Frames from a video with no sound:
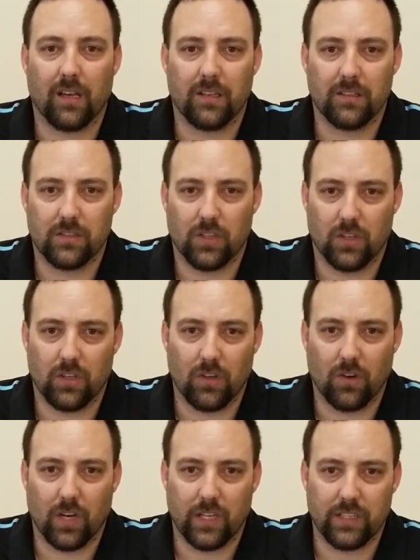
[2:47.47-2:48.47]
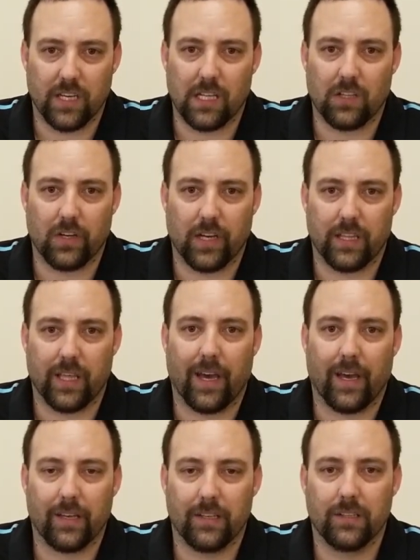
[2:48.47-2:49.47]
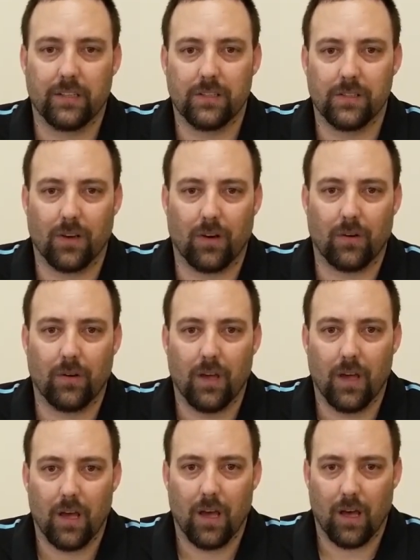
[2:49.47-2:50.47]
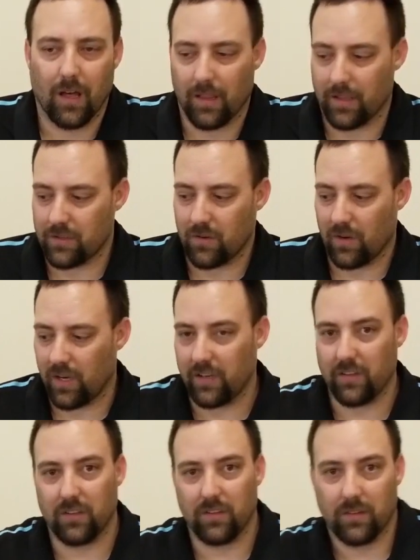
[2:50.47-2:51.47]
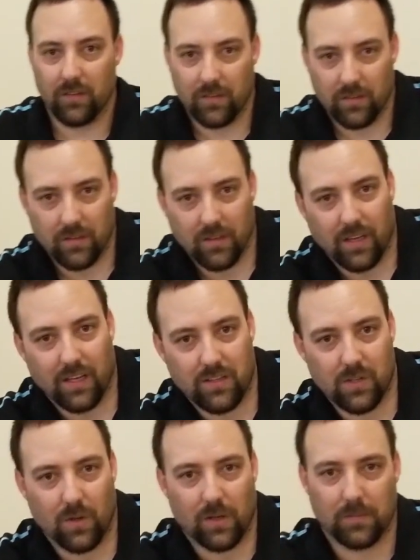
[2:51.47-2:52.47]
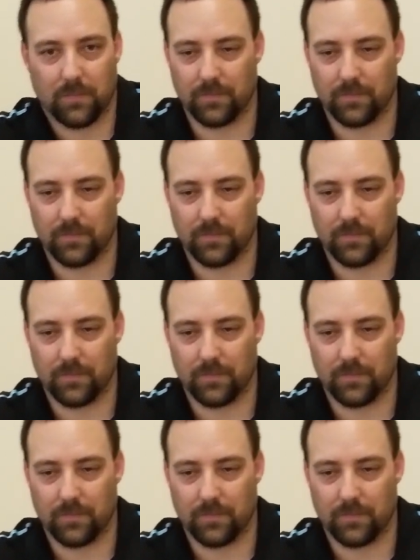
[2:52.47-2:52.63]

so you can go ahead and take a look at that. So let's go ahead and get to it.